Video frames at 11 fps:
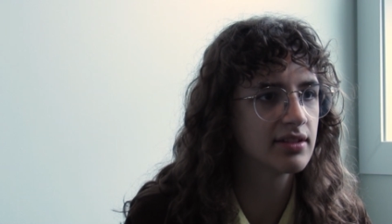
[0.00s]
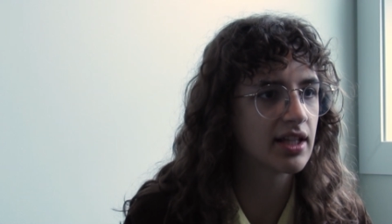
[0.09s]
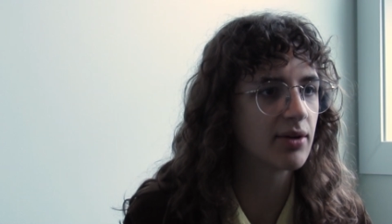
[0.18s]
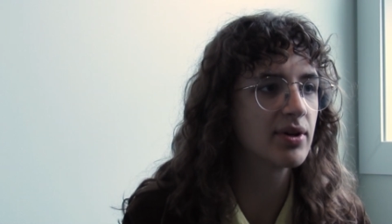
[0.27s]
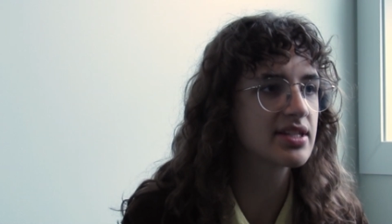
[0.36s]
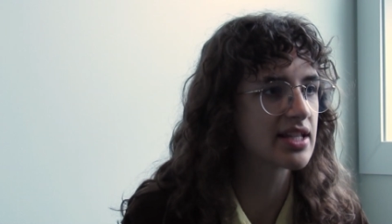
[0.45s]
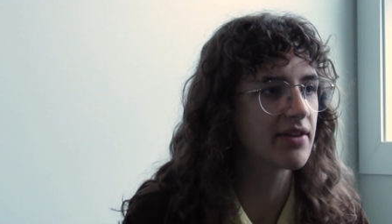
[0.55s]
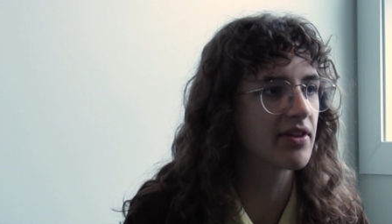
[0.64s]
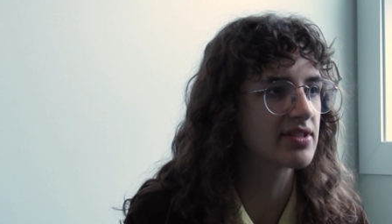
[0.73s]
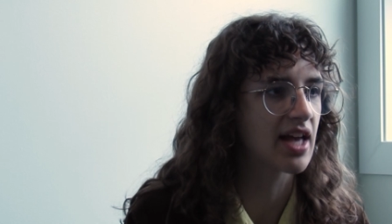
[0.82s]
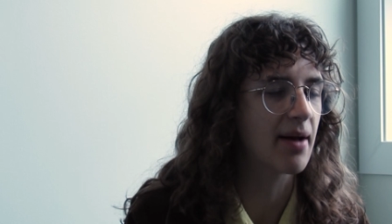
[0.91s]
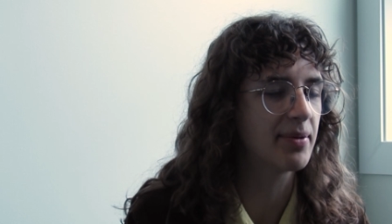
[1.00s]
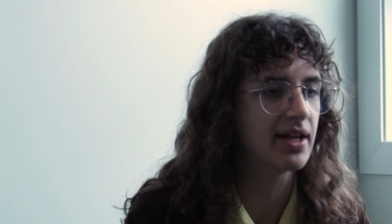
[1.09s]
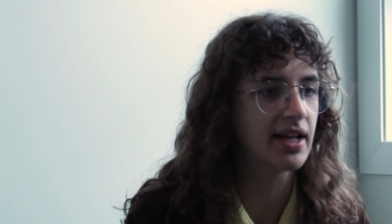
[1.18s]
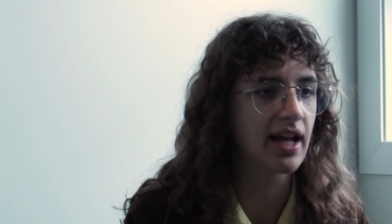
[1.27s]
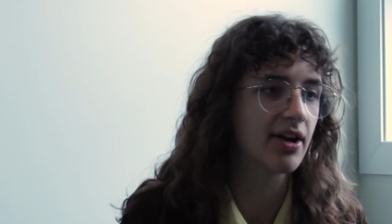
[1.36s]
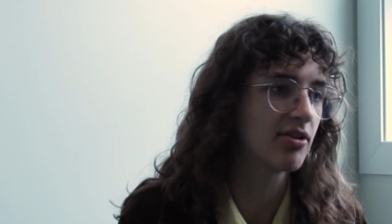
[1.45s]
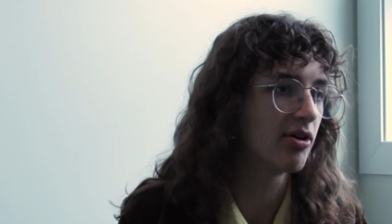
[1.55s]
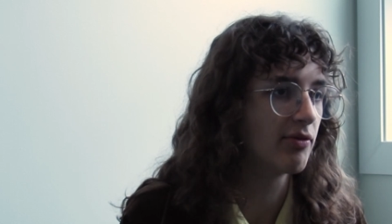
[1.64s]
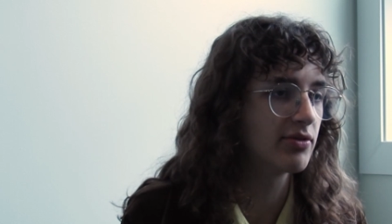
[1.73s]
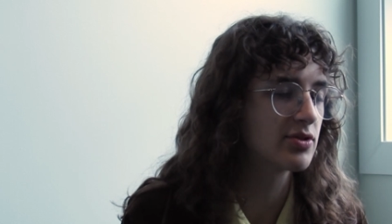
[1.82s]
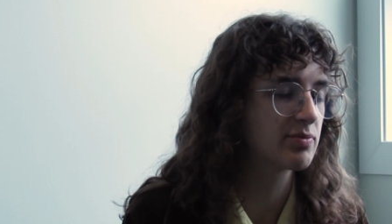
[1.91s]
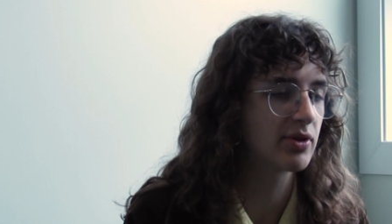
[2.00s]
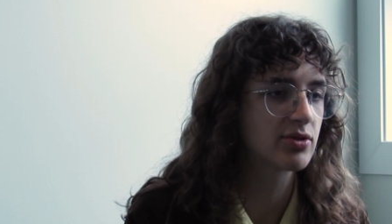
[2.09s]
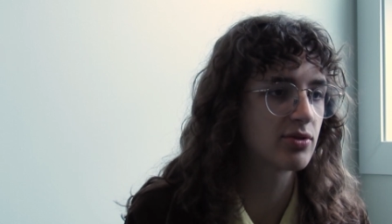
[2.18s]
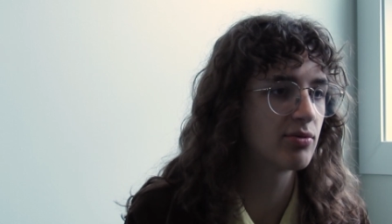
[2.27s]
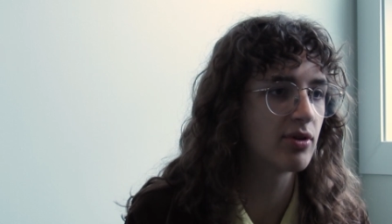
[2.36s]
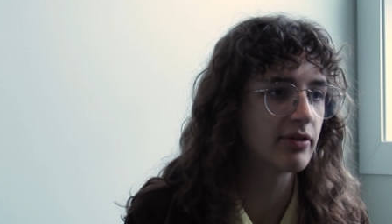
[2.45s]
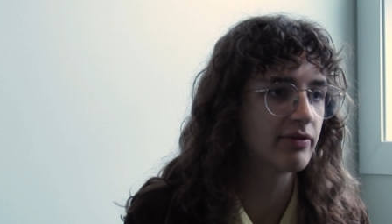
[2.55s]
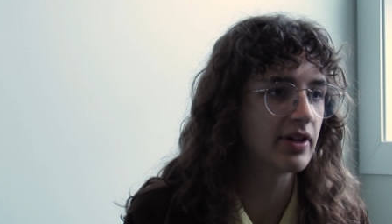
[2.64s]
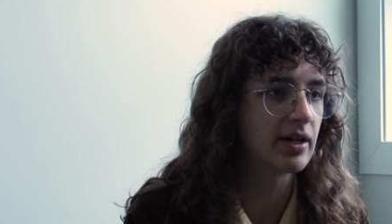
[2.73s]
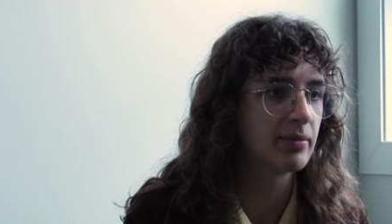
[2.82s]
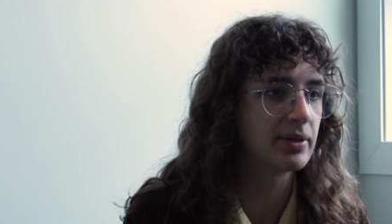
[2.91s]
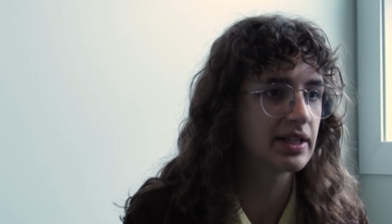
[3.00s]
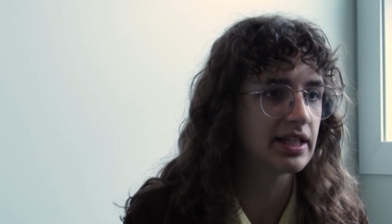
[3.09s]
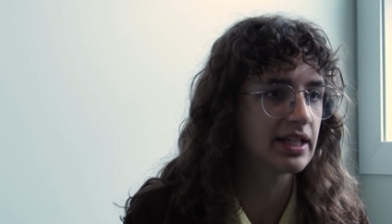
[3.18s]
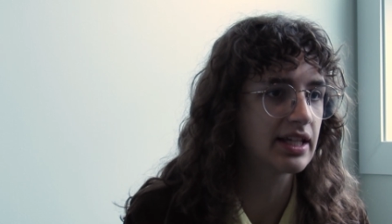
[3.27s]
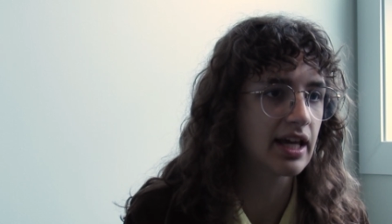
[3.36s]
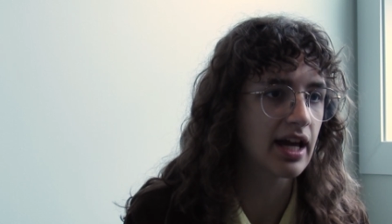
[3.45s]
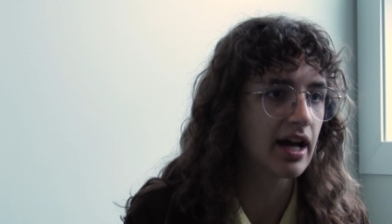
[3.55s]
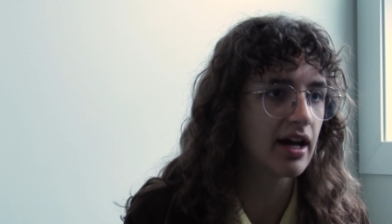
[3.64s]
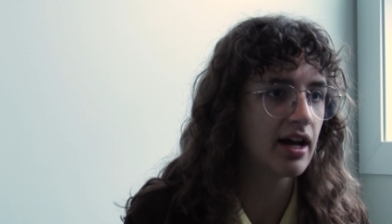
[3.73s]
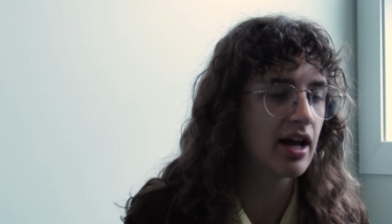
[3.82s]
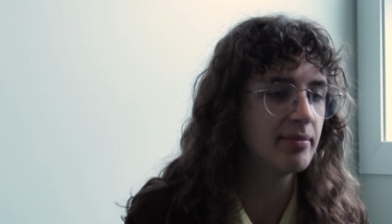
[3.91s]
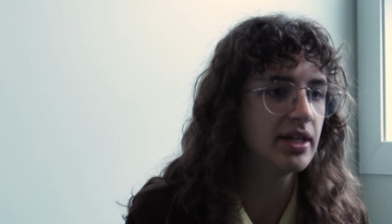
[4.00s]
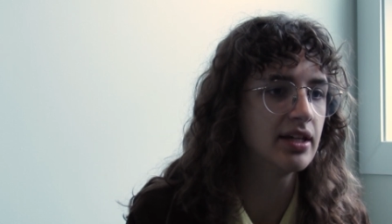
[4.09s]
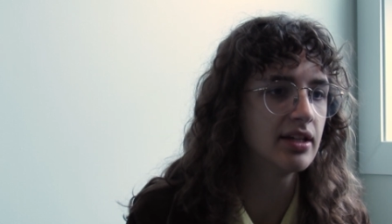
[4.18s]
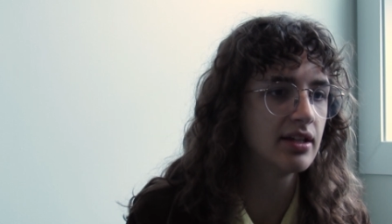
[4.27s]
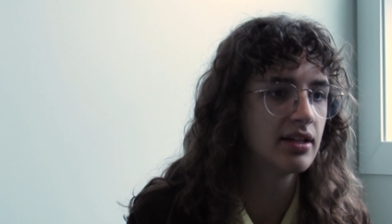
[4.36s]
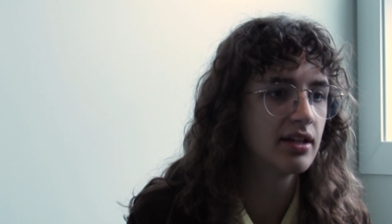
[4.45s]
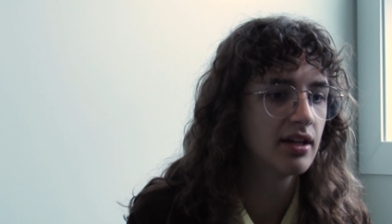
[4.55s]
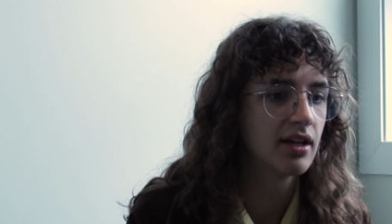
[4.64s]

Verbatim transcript: there was stuff that was happening, and I don't know if it was spiritual warfare, but like, yeah, I mean,